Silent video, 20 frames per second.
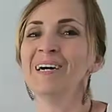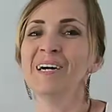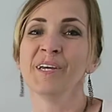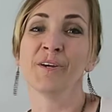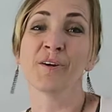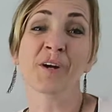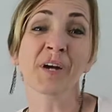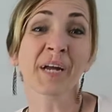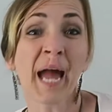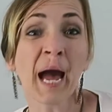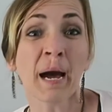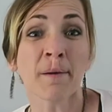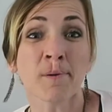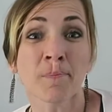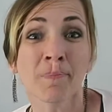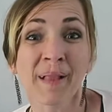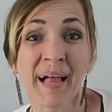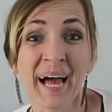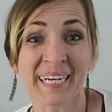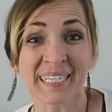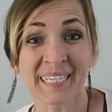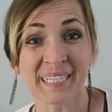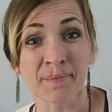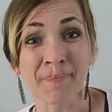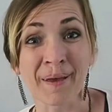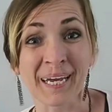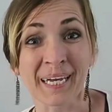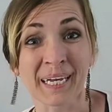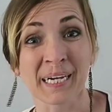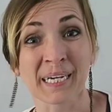You're going to have a
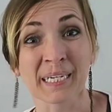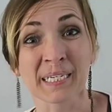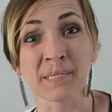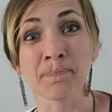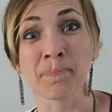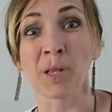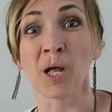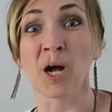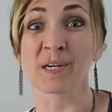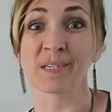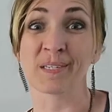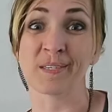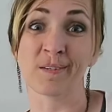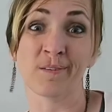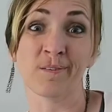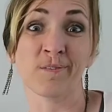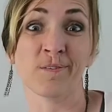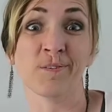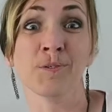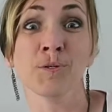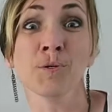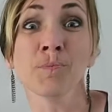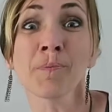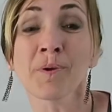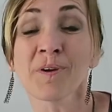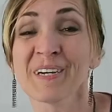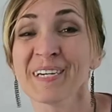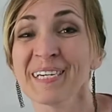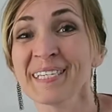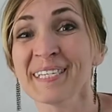blast making these blocks. They're
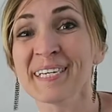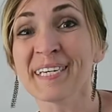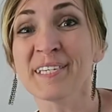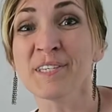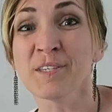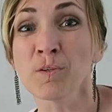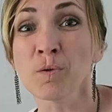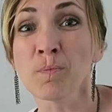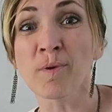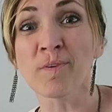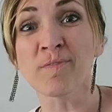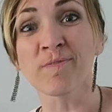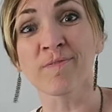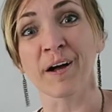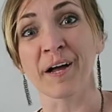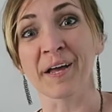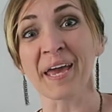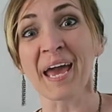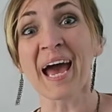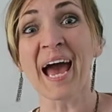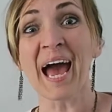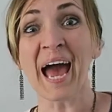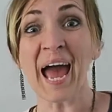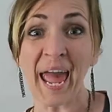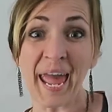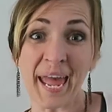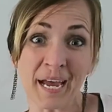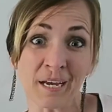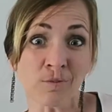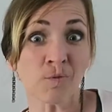super easy, super fun,
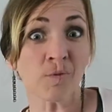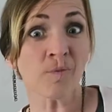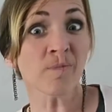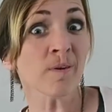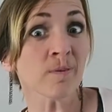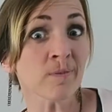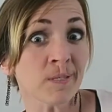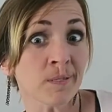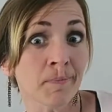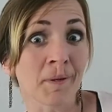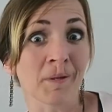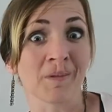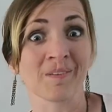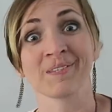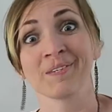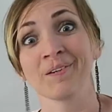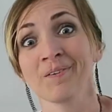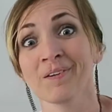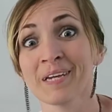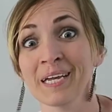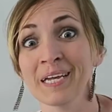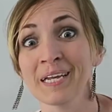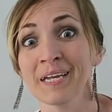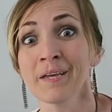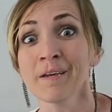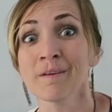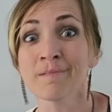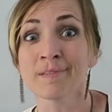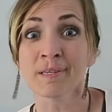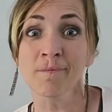and reversible. So you're going
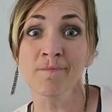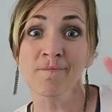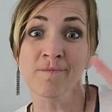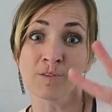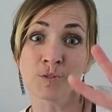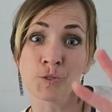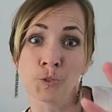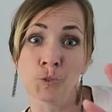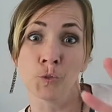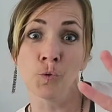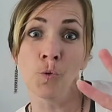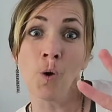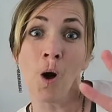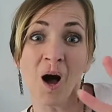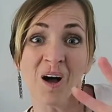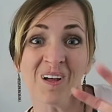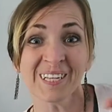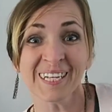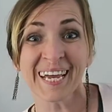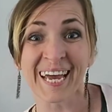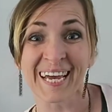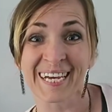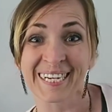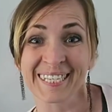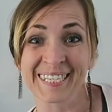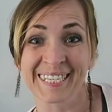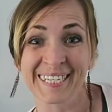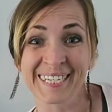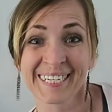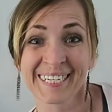to use them for 2 holidays.